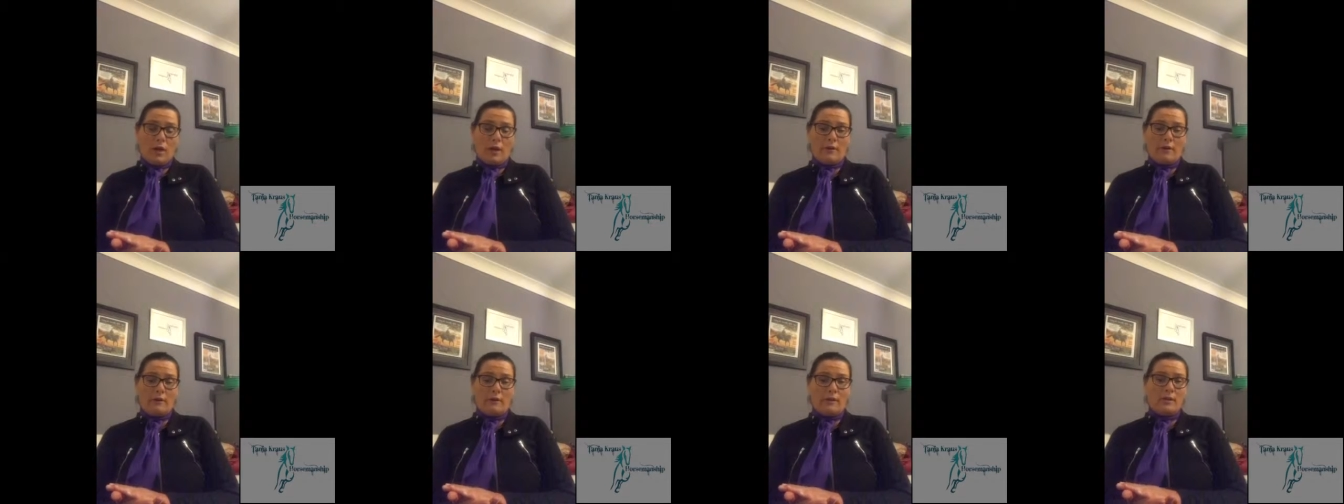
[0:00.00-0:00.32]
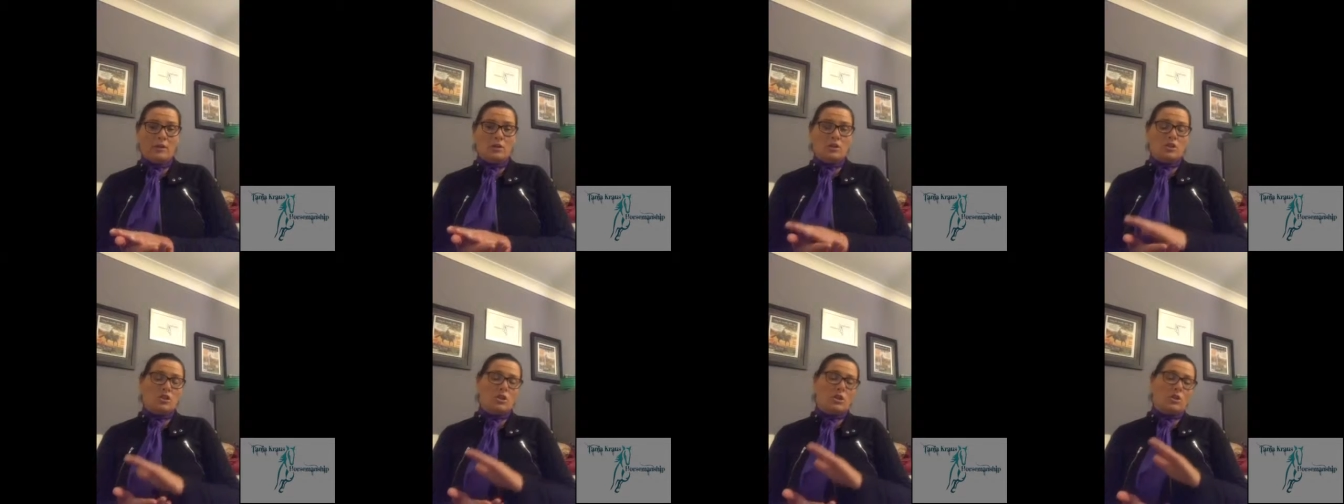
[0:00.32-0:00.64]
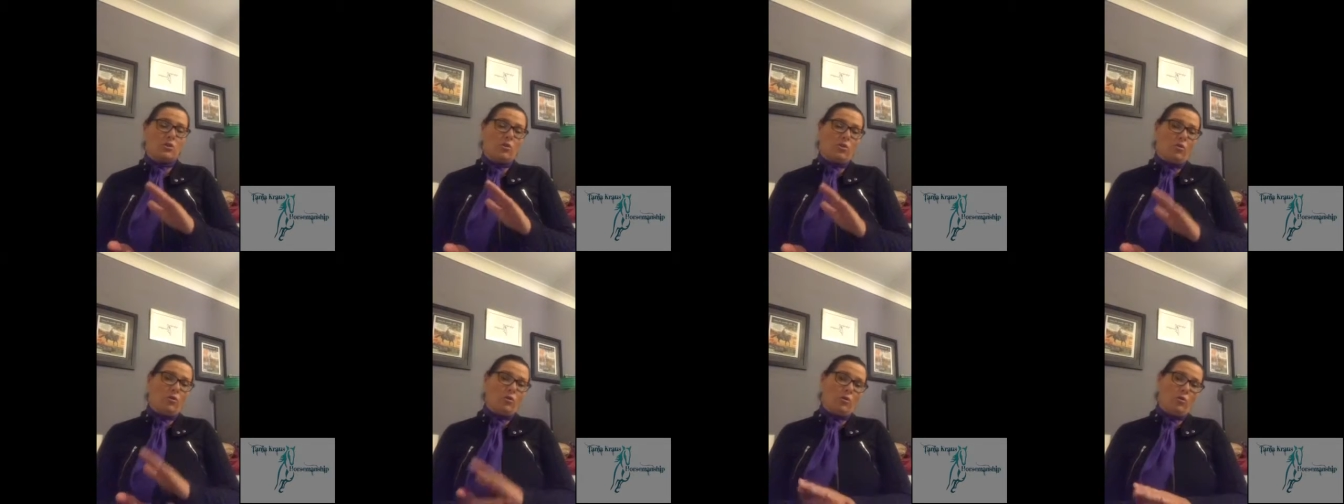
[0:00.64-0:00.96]
are
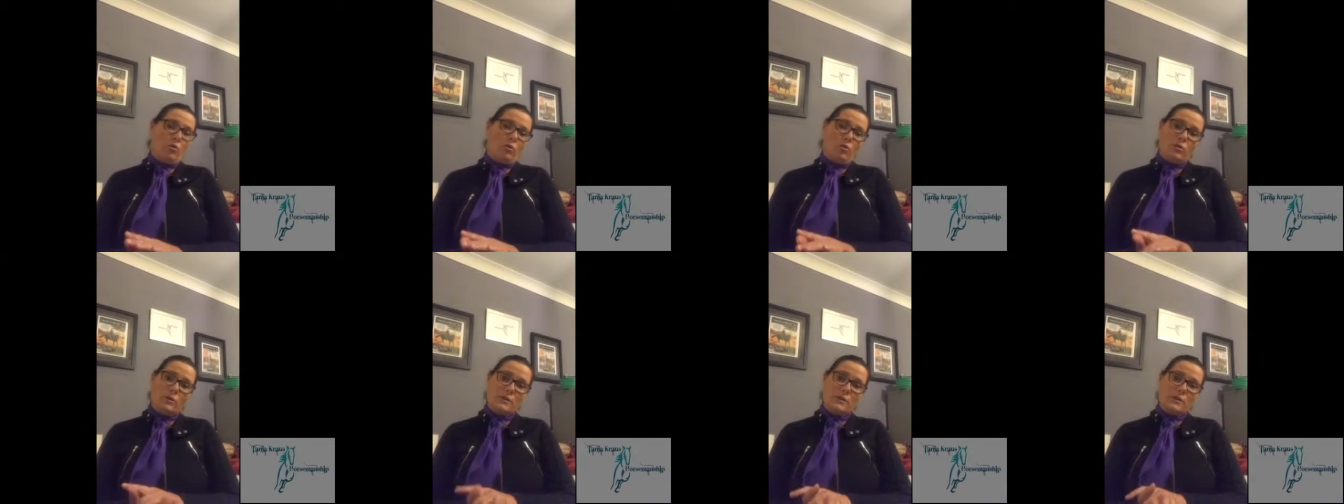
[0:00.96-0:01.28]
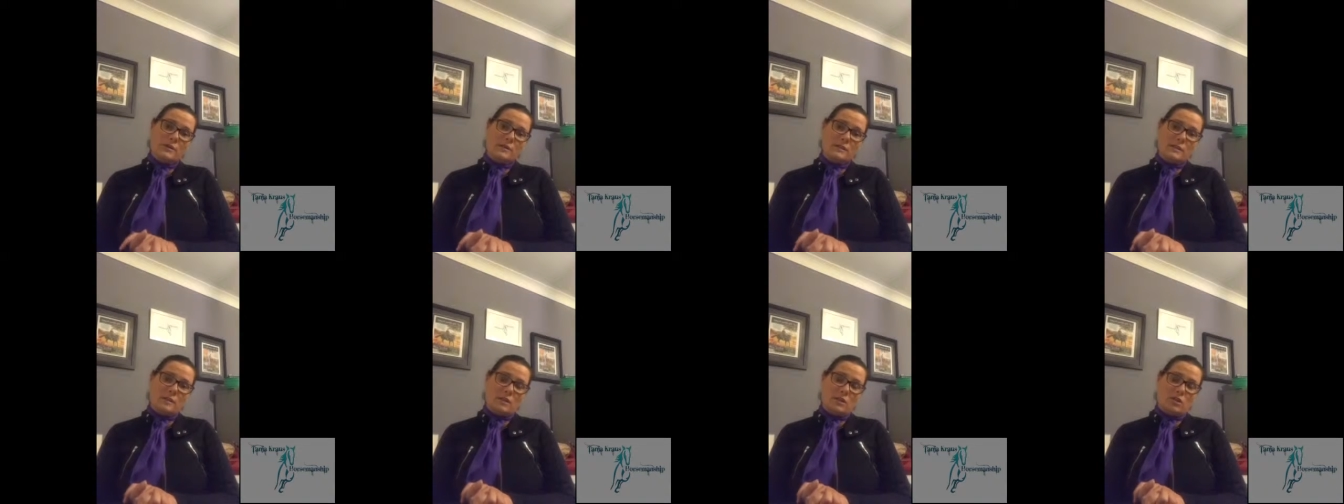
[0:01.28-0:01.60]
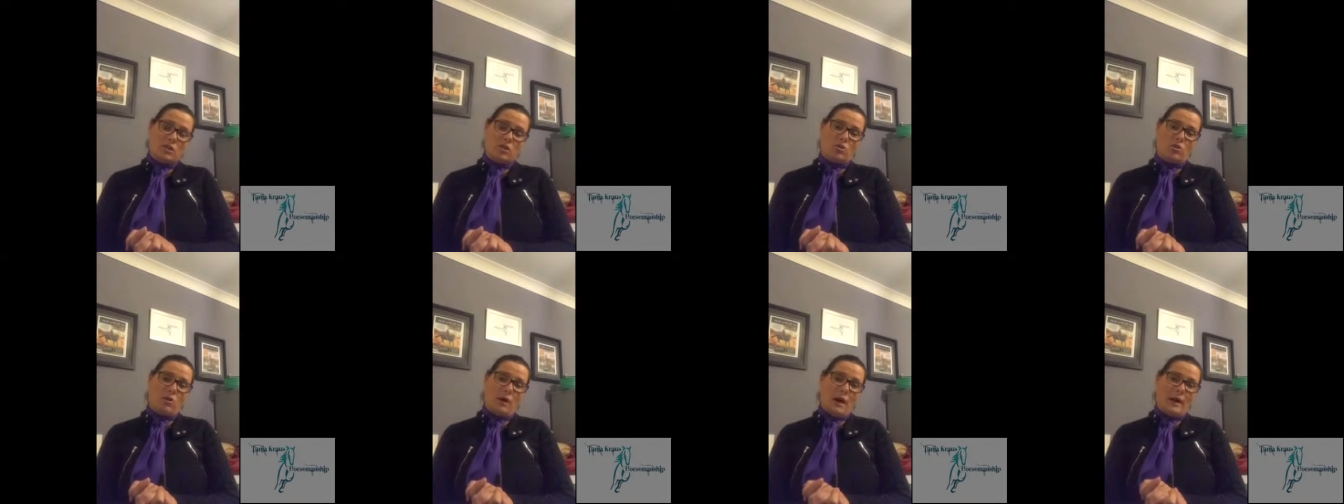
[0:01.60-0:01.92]
injured or the horse is
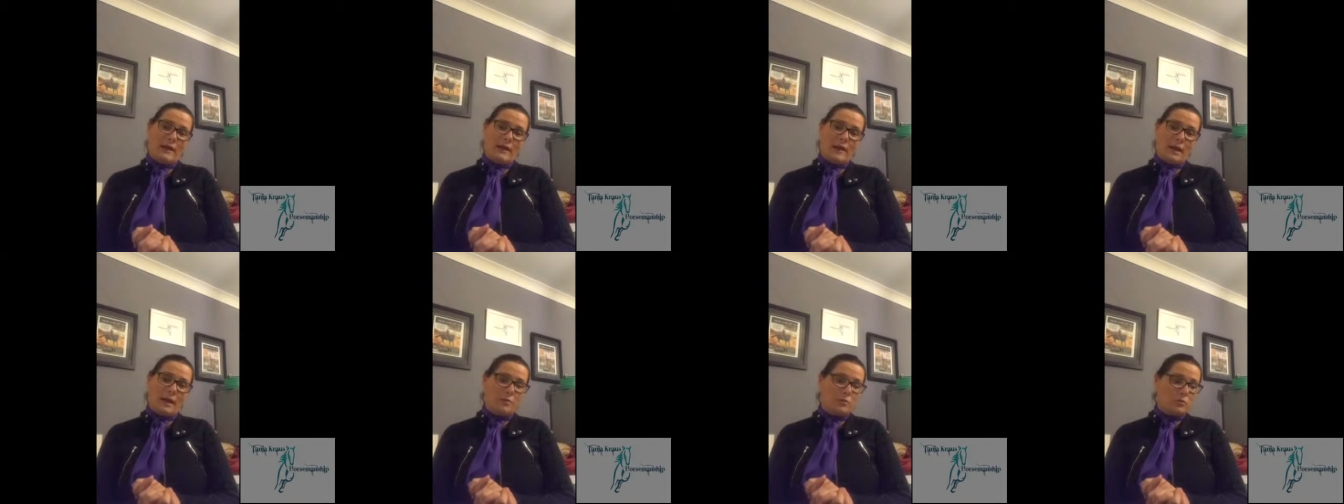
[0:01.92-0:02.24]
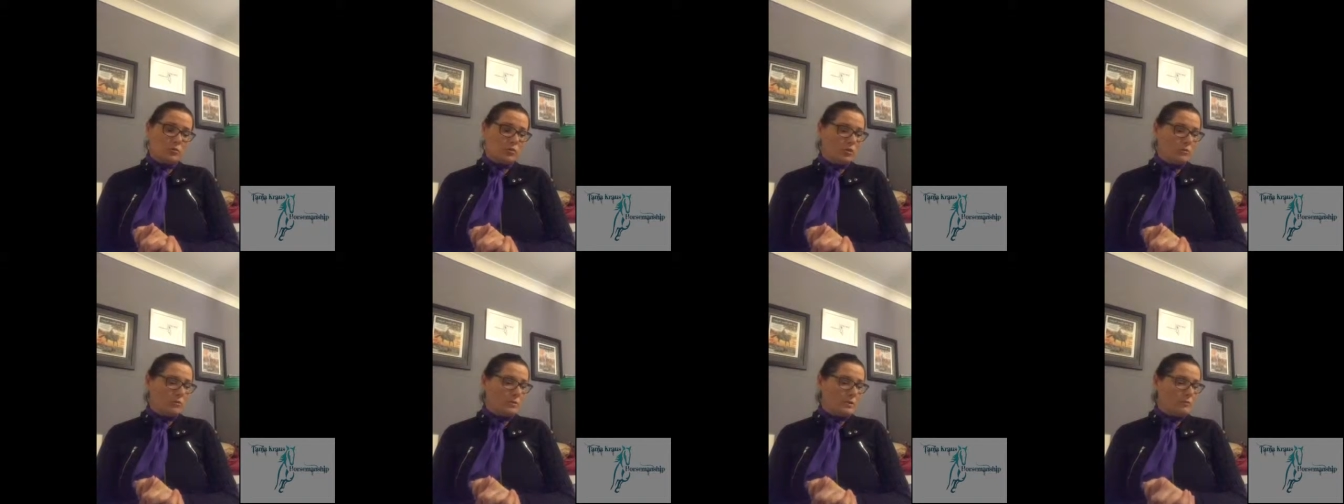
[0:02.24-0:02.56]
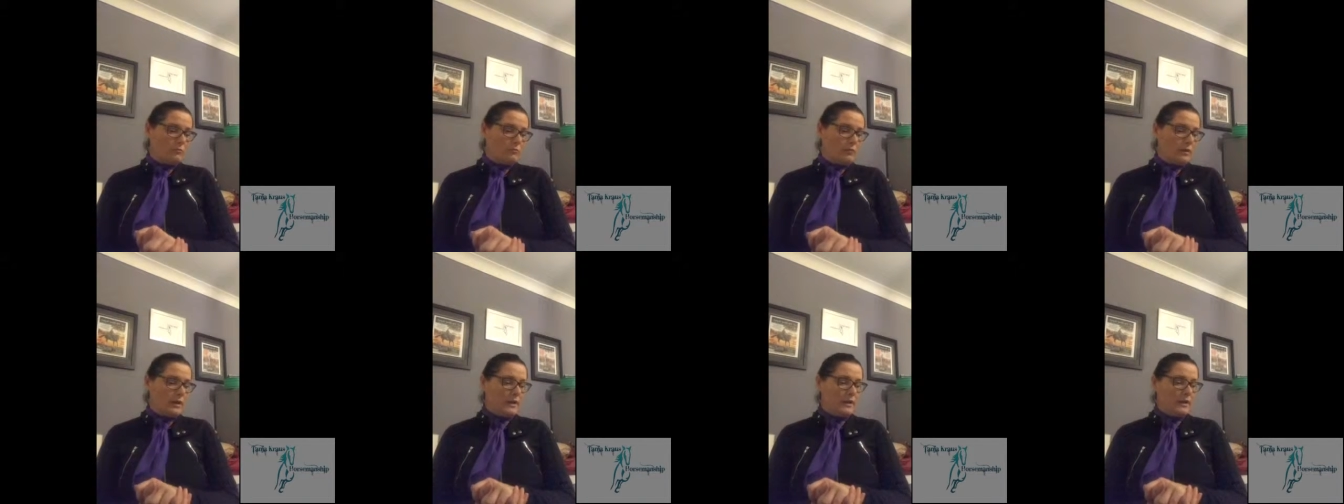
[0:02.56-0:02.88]
injured or unable to
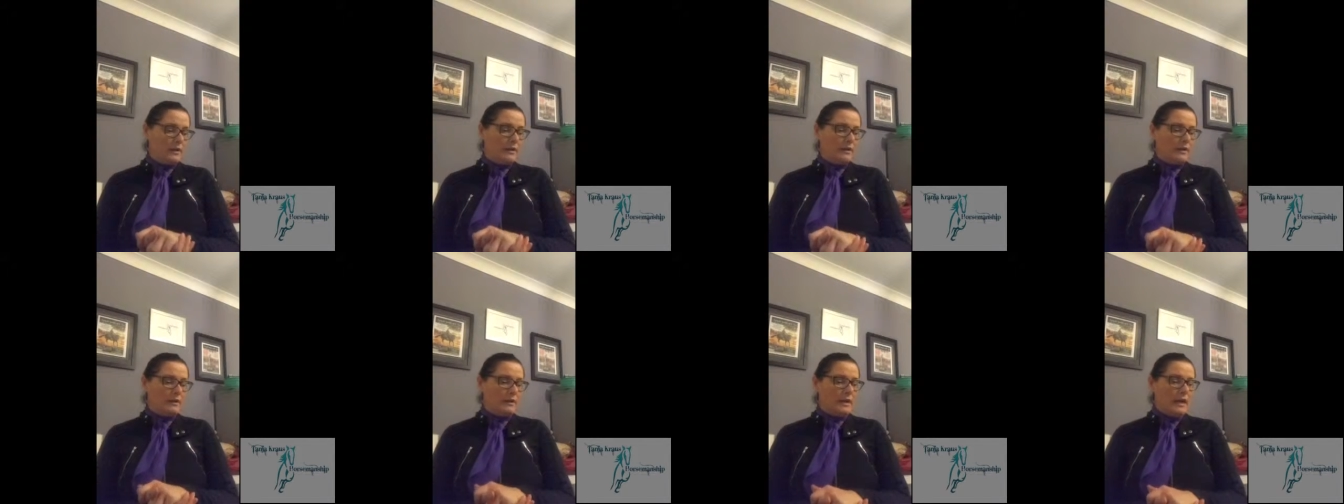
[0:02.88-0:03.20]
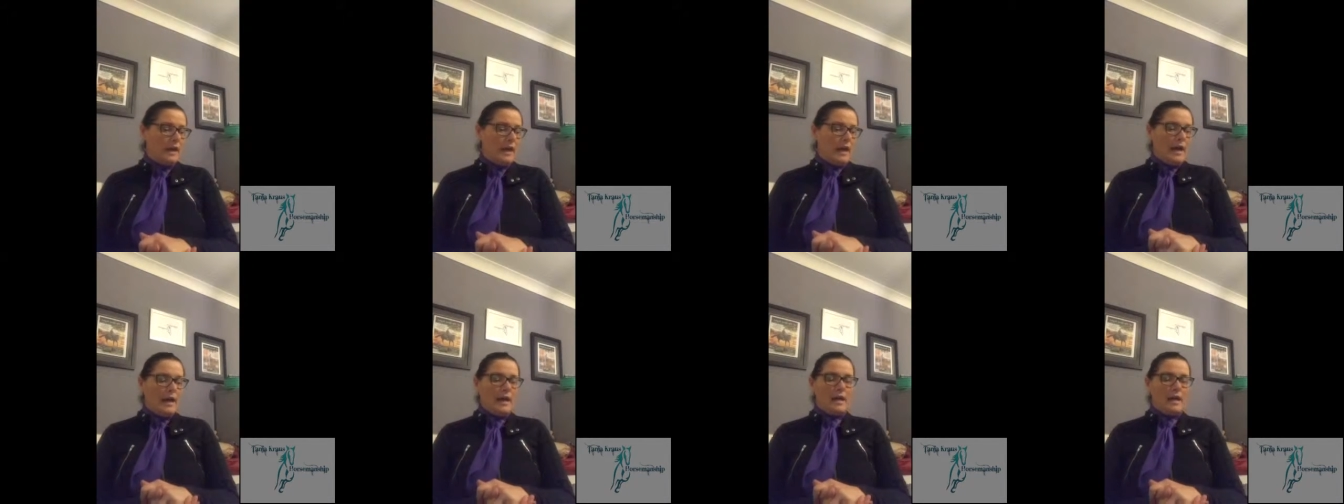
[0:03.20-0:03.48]
be ridden.